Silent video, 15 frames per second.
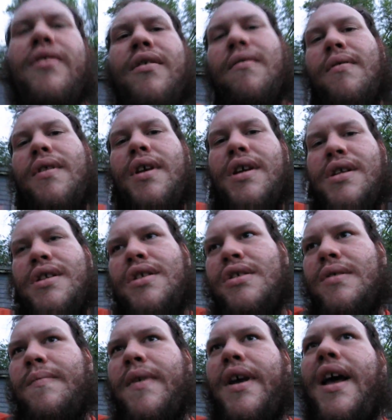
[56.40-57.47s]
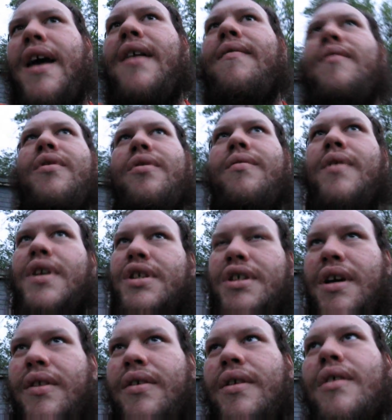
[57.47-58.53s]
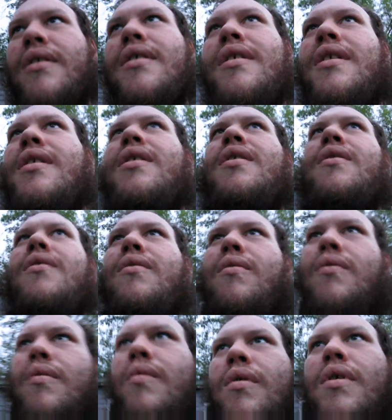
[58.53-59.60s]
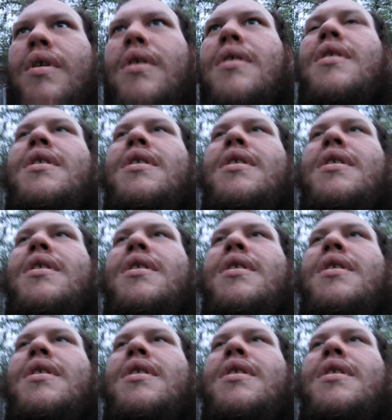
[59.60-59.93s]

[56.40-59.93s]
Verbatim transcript: the relationship they have to each other, or